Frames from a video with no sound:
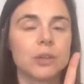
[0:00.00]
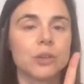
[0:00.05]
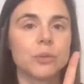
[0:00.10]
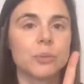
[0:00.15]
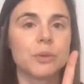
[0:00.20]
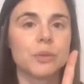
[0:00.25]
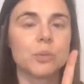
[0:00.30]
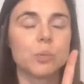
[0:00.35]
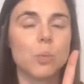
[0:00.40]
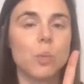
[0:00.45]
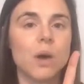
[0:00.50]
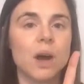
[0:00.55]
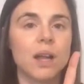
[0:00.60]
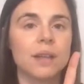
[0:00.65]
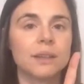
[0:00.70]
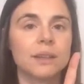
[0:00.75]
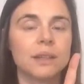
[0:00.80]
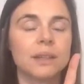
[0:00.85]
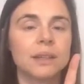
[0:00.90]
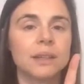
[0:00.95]
So it's
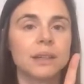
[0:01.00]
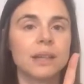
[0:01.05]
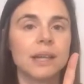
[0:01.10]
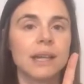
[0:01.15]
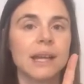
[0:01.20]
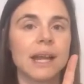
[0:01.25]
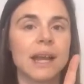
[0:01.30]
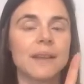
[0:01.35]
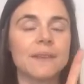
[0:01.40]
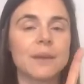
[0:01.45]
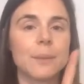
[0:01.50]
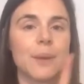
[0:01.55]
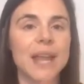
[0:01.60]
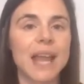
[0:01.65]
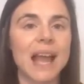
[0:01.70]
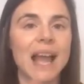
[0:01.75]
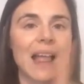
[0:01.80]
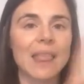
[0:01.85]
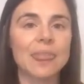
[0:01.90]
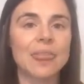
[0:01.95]
1, and then we
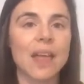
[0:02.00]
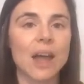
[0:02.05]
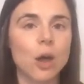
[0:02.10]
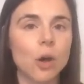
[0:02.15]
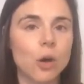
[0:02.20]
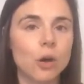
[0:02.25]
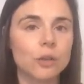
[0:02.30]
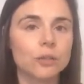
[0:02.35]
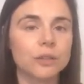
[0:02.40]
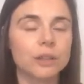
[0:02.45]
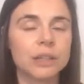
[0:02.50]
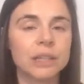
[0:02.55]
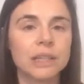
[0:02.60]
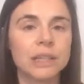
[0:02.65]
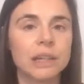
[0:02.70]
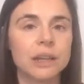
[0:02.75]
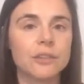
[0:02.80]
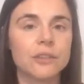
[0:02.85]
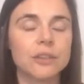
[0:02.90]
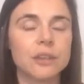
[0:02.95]
add that on
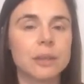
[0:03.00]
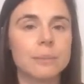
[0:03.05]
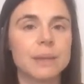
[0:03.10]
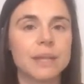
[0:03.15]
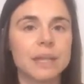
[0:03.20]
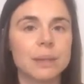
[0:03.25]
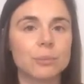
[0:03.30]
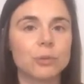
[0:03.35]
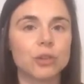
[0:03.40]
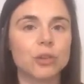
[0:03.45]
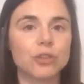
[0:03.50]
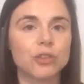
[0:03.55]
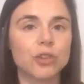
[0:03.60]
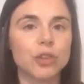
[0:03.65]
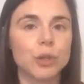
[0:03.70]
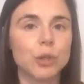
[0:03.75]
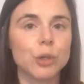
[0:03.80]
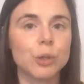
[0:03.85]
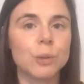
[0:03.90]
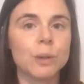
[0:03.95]
to the minim. So
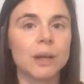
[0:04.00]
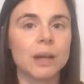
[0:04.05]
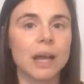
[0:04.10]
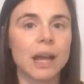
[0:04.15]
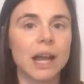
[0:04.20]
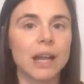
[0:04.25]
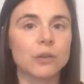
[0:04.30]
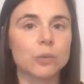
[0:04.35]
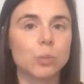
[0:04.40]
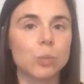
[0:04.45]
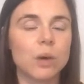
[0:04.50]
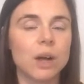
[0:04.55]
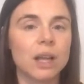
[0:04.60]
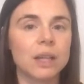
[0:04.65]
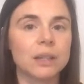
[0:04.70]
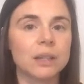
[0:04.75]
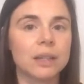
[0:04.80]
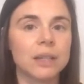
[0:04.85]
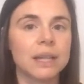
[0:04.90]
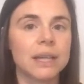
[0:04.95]
2 add
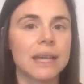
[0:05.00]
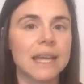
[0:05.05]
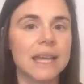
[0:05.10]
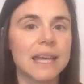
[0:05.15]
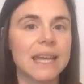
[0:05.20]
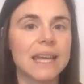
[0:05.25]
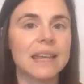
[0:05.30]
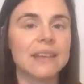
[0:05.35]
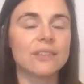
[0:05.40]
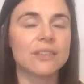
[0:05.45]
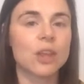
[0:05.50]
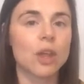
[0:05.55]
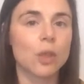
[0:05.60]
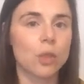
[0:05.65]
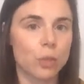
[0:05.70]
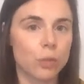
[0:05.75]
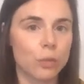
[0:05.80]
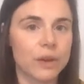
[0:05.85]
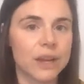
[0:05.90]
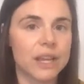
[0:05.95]
1 is
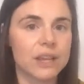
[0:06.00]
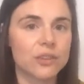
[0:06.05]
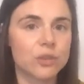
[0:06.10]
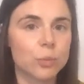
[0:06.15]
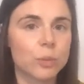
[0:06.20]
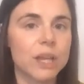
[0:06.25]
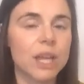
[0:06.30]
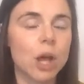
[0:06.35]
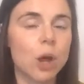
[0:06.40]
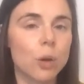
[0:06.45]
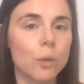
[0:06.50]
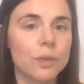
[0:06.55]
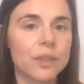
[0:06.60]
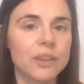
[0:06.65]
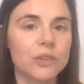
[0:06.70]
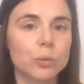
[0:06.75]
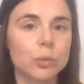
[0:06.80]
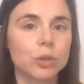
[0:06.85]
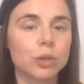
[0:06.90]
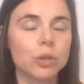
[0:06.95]
3. So we hold
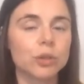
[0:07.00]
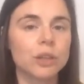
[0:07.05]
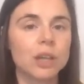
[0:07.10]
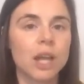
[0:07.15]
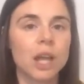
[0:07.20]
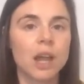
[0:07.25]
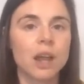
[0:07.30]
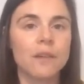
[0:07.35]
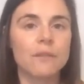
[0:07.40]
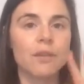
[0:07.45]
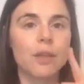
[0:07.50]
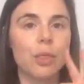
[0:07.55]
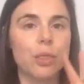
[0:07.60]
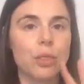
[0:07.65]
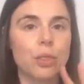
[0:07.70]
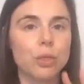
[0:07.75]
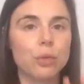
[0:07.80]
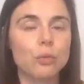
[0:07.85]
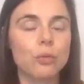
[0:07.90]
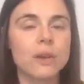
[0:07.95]
this one on for
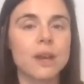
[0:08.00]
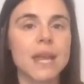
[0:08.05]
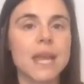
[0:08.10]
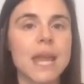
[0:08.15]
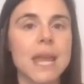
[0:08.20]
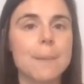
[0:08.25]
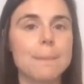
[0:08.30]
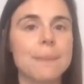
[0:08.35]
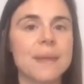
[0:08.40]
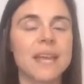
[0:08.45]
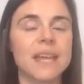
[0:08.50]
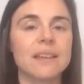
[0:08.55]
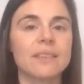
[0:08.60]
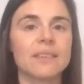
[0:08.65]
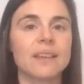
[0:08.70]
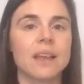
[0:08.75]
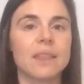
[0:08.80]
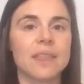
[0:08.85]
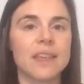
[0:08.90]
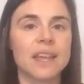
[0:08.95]
3
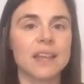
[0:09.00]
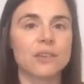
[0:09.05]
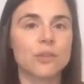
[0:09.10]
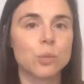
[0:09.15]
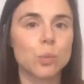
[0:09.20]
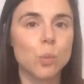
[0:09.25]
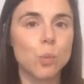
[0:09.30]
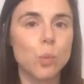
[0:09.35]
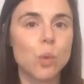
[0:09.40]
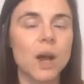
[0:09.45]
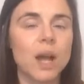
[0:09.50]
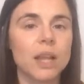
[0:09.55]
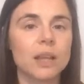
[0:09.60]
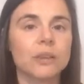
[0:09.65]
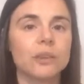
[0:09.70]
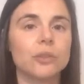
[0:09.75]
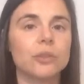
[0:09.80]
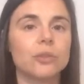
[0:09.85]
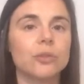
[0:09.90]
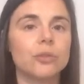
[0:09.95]
beats like this.
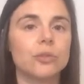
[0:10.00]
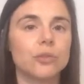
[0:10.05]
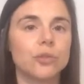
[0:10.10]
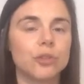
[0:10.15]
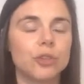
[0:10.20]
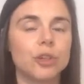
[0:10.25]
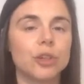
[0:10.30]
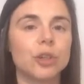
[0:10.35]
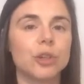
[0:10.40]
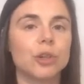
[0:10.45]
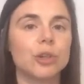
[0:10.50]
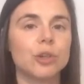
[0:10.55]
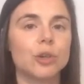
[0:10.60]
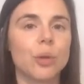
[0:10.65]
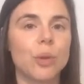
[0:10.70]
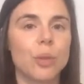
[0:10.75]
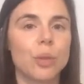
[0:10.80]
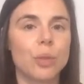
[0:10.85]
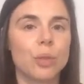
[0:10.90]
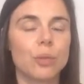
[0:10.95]
1,
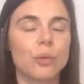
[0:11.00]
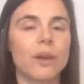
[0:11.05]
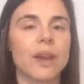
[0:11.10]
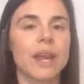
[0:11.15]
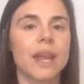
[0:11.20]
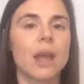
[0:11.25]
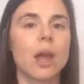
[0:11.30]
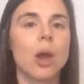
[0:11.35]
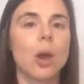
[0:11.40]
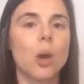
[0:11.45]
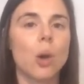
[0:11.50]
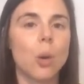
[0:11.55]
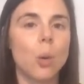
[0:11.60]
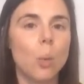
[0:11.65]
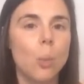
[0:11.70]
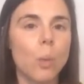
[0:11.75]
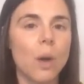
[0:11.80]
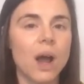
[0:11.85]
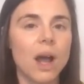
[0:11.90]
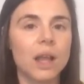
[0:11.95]
2, 3.
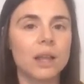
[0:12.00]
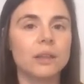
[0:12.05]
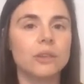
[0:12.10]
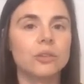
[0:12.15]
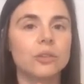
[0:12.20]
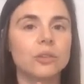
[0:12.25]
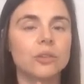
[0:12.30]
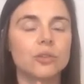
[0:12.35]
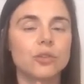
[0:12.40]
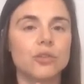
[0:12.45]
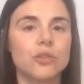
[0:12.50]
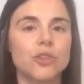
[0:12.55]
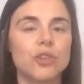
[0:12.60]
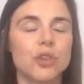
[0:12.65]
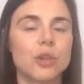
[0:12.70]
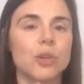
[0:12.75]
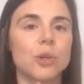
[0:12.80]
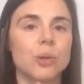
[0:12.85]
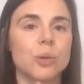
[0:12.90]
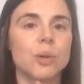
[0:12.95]
1,
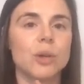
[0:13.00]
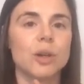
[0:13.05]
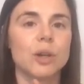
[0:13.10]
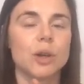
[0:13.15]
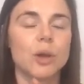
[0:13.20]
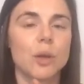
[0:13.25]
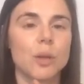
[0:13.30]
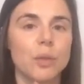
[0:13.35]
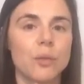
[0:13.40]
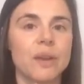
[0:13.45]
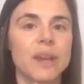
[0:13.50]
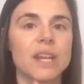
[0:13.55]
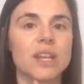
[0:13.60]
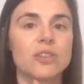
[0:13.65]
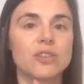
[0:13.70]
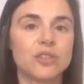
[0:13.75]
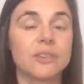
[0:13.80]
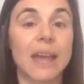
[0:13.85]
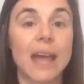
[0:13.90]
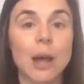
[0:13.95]
2,
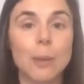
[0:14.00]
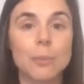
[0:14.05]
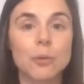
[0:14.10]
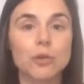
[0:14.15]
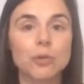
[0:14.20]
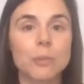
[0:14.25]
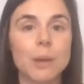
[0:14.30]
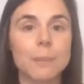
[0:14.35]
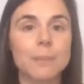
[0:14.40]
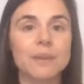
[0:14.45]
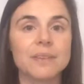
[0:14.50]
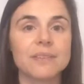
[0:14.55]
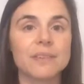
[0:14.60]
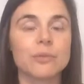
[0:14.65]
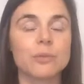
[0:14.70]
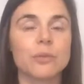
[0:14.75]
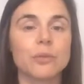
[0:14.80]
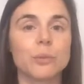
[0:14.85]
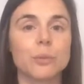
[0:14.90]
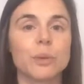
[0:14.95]
3. To help us remember the
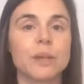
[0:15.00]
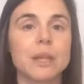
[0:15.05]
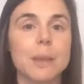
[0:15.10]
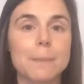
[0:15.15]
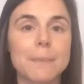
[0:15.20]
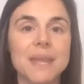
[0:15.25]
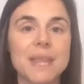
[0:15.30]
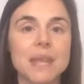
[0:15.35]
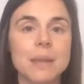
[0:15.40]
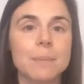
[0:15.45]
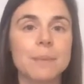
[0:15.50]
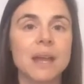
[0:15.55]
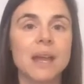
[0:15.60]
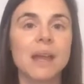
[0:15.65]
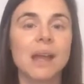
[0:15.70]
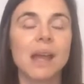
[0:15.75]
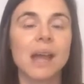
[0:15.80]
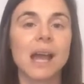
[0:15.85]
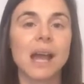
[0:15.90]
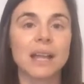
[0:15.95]
difference between a minim
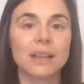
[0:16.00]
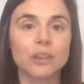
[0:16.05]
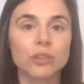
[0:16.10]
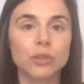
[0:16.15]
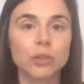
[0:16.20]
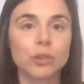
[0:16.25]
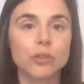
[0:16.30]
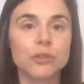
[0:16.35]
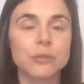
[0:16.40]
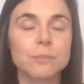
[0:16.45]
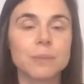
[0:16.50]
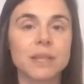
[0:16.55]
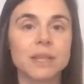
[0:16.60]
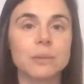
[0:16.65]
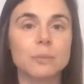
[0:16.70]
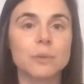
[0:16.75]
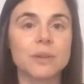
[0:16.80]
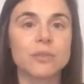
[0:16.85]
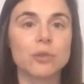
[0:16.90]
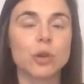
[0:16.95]
and a dotted
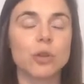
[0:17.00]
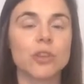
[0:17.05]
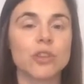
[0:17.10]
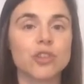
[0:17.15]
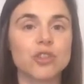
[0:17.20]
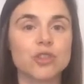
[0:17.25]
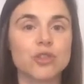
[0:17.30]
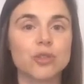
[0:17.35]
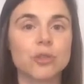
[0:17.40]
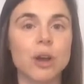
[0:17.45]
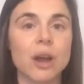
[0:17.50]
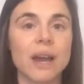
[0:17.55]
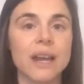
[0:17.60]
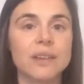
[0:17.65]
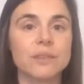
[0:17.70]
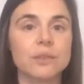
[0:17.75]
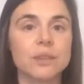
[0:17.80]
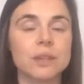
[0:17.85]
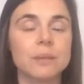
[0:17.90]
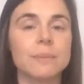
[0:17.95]
minim, we've got the
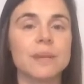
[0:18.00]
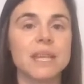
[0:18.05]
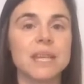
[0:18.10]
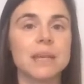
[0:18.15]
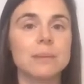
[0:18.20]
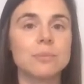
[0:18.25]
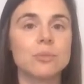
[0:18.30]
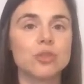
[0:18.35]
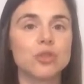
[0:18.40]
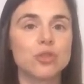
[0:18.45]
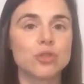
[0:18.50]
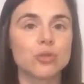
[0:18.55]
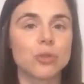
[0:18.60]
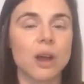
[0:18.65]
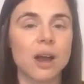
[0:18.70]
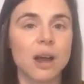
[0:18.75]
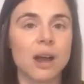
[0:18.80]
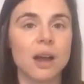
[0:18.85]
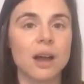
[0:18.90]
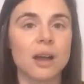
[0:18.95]
stride for the minim,
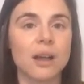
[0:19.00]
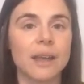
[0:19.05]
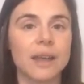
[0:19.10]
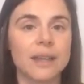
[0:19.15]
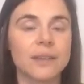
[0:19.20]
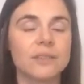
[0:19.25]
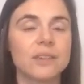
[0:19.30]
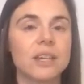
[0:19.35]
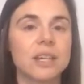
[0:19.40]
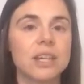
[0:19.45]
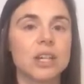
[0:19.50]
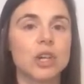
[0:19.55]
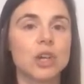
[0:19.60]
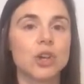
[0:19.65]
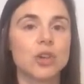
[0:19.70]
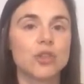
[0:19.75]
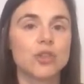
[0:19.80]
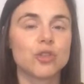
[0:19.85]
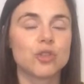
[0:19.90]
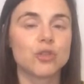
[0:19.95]
stride,
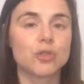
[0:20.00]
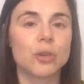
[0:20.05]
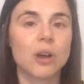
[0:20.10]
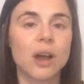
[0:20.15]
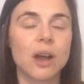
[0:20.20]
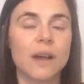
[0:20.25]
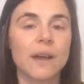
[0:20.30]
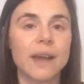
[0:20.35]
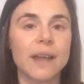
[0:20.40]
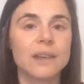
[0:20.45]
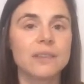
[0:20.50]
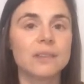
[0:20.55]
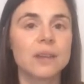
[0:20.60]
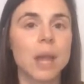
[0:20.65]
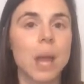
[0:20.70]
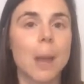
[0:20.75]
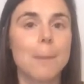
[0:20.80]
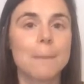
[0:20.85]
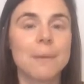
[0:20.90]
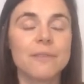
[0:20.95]
stride.
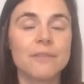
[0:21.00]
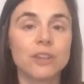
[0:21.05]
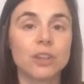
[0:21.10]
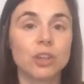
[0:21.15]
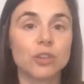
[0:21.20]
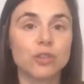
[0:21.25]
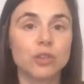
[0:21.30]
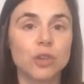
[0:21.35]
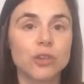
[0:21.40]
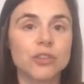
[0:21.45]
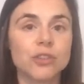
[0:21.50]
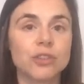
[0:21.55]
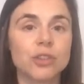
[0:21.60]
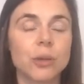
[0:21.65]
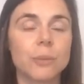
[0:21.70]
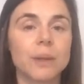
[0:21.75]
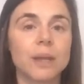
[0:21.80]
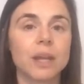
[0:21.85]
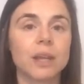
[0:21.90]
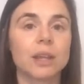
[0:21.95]
But for the dotted
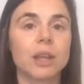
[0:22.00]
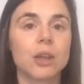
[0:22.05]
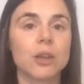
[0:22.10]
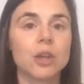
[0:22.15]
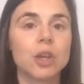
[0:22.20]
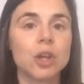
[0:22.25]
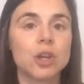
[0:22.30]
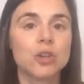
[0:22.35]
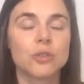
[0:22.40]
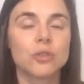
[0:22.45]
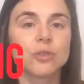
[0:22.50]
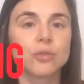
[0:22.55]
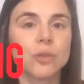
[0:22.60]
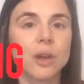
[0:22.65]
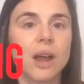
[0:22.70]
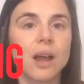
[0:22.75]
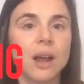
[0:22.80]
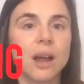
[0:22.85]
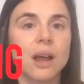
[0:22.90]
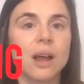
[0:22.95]
note, we're going to go
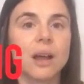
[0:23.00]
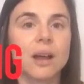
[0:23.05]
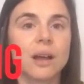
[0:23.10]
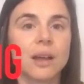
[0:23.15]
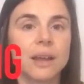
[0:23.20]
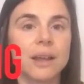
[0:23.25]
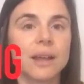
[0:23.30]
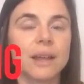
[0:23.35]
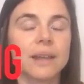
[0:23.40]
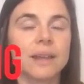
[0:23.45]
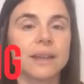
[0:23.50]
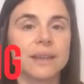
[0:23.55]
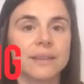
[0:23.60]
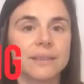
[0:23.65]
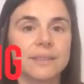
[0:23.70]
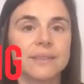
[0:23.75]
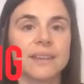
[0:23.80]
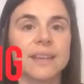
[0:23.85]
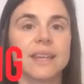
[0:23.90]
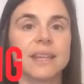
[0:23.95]

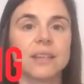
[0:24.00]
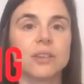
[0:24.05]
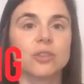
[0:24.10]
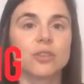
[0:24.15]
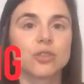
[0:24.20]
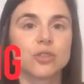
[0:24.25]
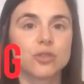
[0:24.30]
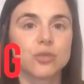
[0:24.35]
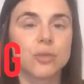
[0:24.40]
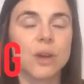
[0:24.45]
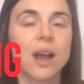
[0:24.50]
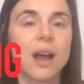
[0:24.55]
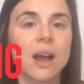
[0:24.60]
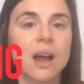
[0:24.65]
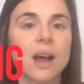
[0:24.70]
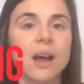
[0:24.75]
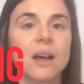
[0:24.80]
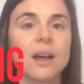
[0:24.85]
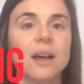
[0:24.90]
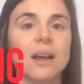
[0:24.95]
striding,
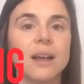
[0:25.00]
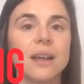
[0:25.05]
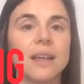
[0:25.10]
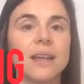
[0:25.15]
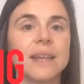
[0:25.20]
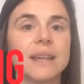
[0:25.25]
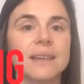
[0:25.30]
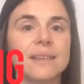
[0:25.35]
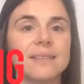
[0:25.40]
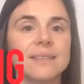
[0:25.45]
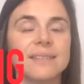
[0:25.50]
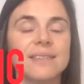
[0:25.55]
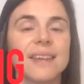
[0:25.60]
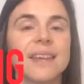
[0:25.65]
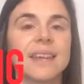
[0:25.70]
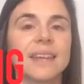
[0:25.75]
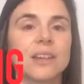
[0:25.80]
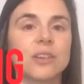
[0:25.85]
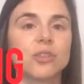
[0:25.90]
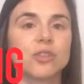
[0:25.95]

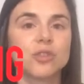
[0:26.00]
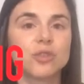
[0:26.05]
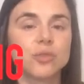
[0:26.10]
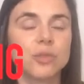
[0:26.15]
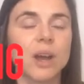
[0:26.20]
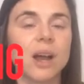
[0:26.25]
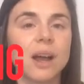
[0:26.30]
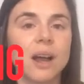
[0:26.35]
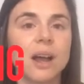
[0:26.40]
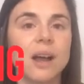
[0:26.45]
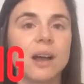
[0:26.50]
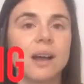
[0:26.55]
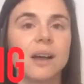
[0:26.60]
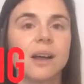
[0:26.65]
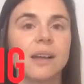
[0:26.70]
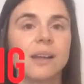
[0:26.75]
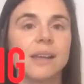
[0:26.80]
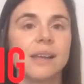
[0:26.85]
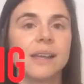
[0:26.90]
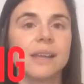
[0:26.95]
striding,
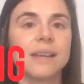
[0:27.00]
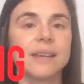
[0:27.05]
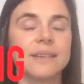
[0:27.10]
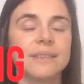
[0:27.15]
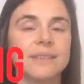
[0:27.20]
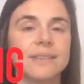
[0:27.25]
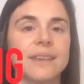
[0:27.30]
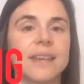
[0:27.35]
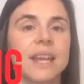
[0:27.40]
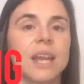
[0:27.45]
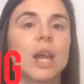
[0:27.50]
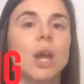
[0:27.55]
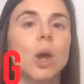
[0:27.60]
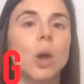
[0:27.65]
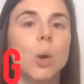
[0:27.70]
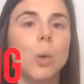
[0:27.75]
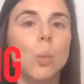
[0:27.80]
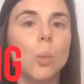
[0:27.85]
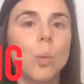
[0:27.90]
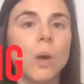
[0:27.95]
striding.
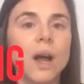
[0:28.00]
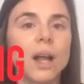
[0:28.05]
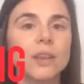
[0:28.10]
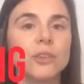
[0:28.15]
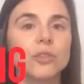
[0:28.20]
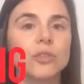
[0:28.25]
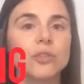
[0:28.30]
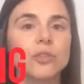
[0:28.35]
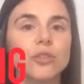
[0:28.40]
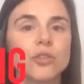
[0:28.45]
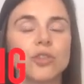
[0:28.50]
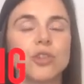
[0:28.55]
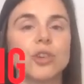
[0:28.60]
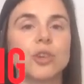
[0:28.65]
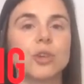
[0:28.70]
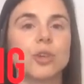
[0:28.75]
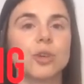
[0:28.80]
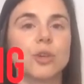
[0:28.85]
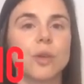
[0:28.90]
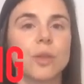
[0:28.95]
1,
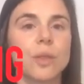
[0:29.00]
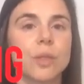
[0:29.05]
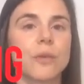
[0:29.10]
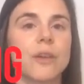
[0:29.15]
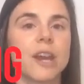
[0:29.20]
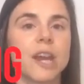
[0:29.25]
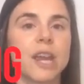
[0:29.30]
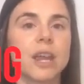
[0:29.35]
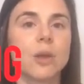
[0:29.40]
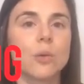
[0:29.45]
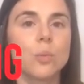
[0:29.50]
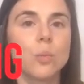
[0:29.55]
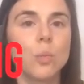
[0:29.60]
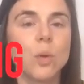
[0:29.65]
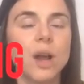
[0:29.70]
2, 3.